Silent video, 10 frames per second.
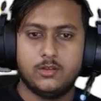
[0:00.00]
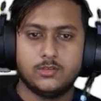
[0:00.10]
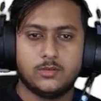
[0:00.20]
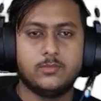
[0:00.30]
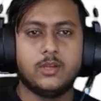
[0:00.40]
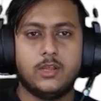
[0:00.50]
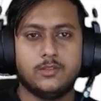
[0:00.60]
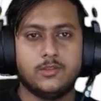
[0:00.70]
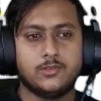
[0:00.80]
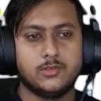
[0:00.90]
Something like
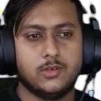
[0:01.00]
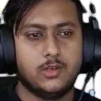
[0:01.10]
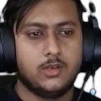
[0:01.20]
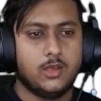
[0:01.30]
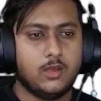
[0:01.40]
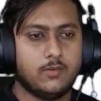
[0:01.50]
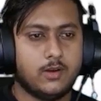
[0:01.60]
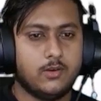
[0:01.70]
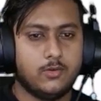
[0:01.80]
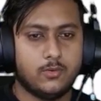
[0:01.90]
this. If I
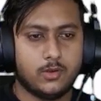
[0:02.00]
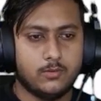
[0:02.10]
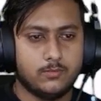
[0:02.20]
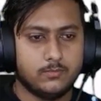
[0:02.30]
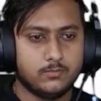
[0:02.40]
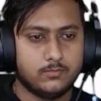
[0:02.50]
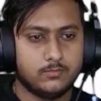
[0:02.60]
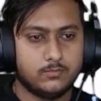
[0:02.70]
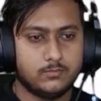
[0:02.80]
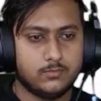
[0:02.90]
click on OK,
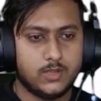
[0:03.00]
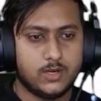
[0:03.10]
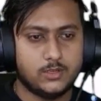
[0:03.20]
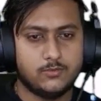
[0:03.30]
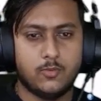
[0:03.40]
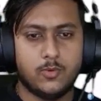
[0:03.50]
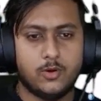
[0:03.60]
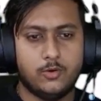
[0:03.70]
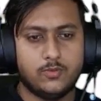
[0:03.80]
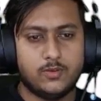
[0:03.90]
it is
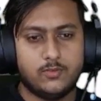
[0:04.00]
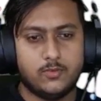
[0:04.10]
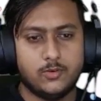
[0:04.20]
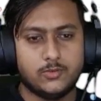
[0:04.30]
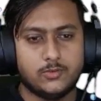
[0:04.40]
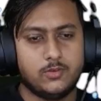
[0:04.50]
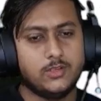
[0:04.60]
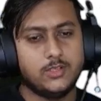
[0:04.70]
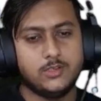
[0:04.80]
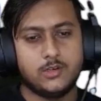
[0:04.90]
4.25 revolutions. You can
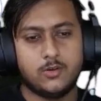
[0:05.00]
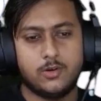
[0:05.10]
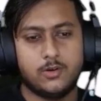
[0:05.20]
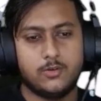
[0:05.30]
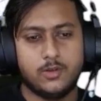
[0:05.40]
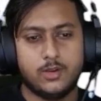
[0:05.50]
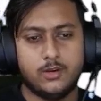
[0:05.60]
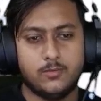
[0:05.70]
change it according to your need.